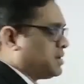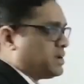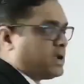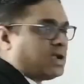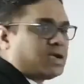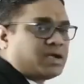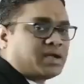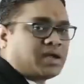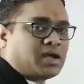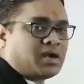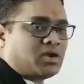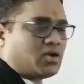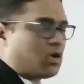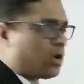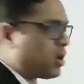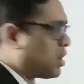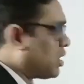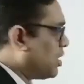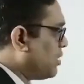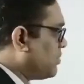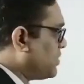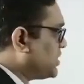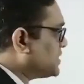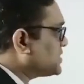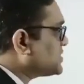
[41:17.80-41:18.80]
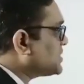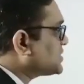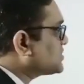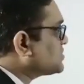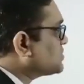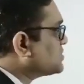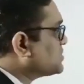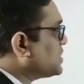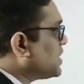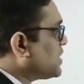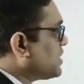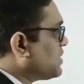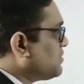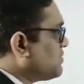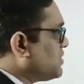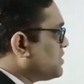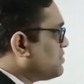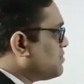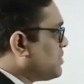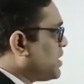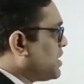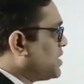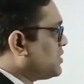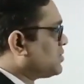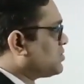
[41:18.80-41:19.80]
19 long arm is associated with
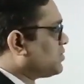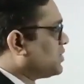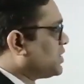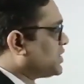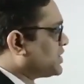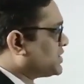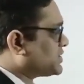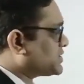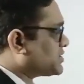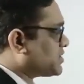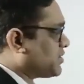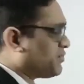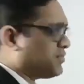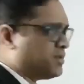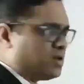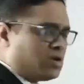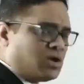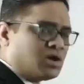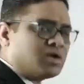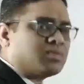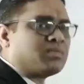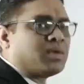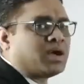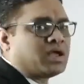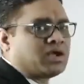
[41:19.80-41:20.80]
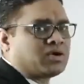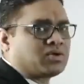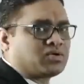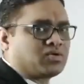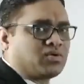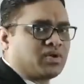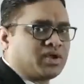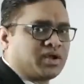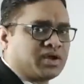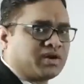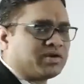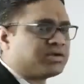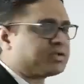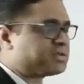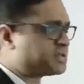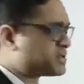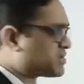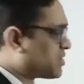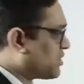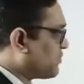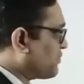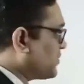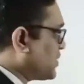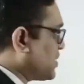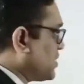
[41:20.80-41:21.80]
myotonic dystrophy or myotonia
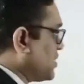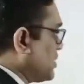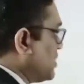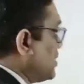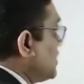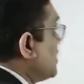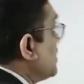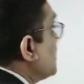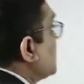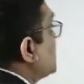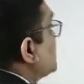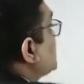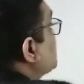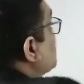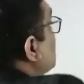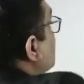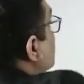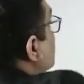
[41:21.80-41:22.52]
dystrophica. So